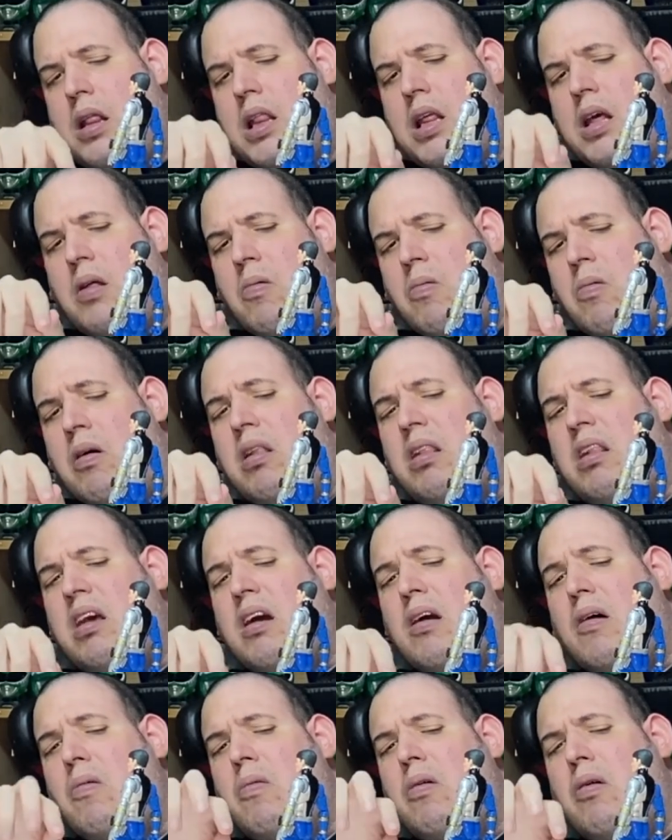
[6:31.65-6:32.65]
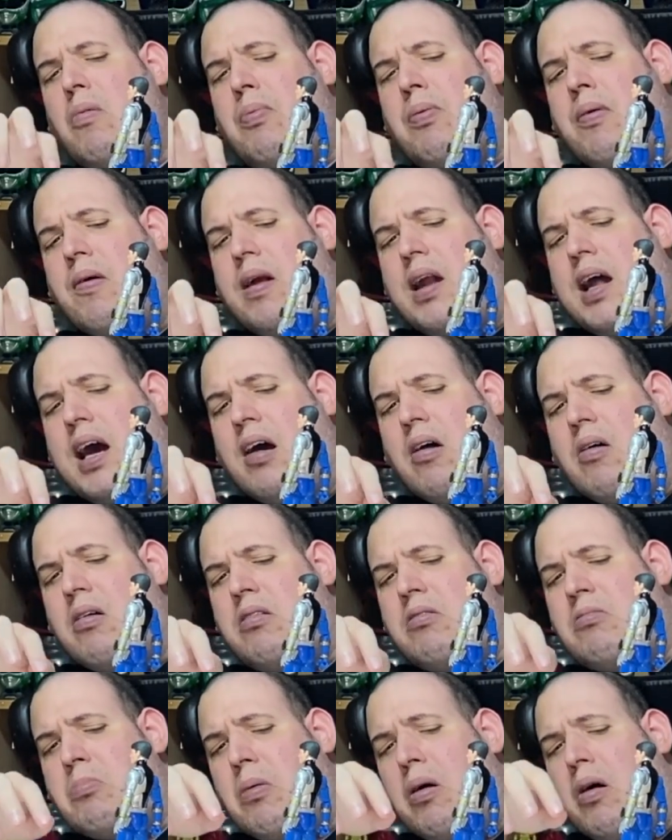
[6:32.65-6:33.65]
Now, the one thing I will point out
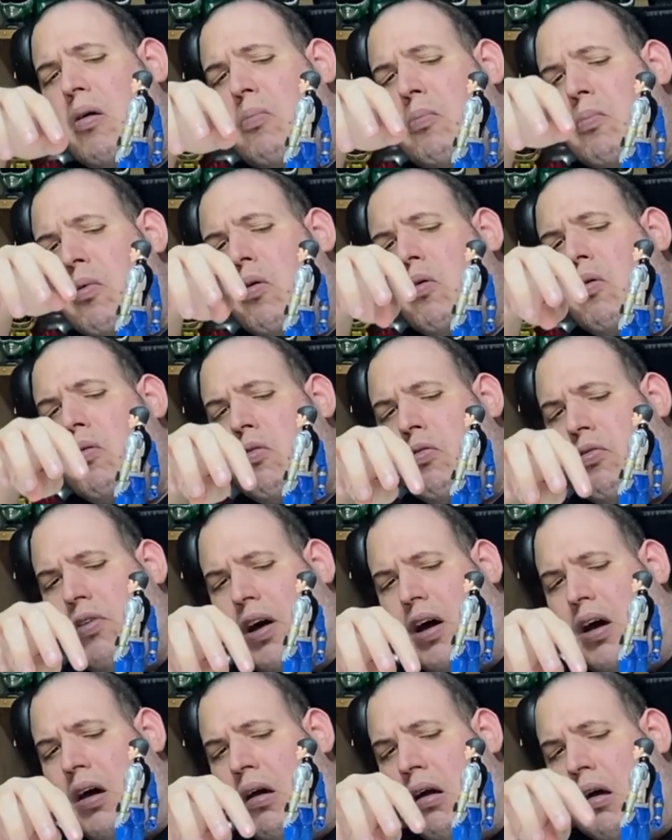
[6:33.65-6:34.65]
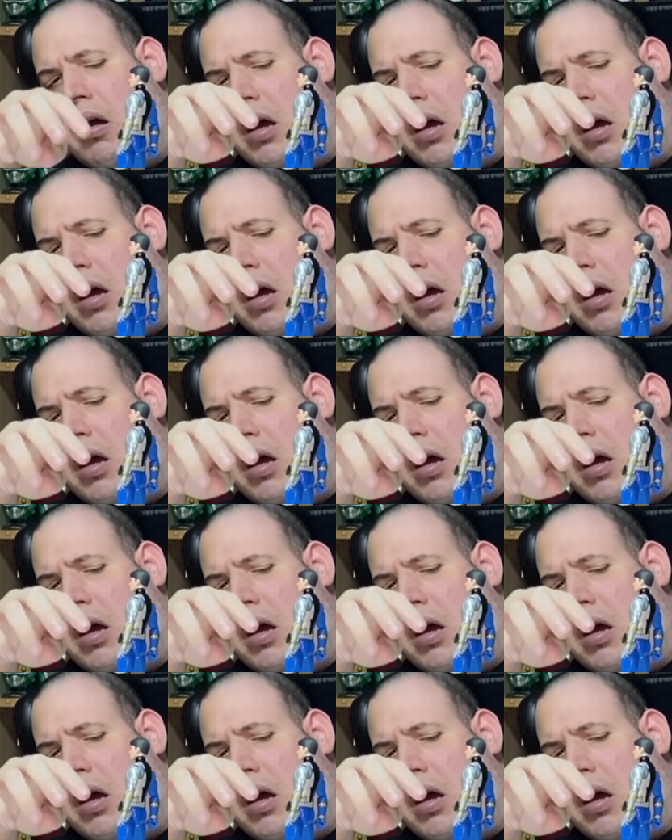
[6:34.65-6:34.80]
is my morpher